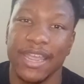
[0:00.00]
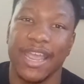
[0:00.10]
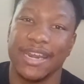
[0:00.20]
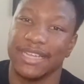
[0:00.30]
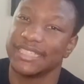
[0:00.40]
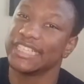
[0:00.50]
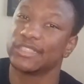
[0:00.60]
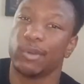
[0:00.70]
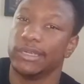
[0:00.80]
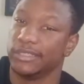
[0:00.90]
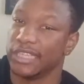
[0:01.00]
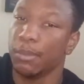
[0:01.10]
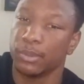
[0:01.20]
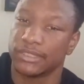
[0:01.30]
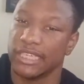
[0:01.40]
and that takes away the
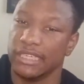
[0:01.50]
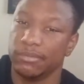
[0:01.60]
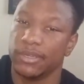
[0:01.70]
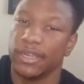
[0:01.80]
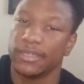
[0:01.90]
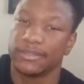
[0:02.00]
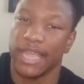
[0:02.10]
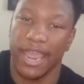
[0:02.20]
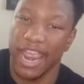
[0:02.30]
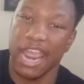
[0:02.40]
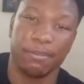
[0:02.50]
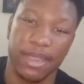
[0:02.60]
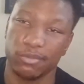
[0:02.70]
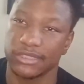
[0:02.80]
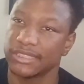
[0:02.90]
double team that
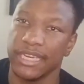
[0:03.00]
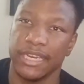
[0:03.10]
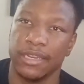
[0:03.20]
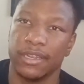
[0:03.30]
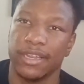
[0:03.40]
Ant-Man was seeing.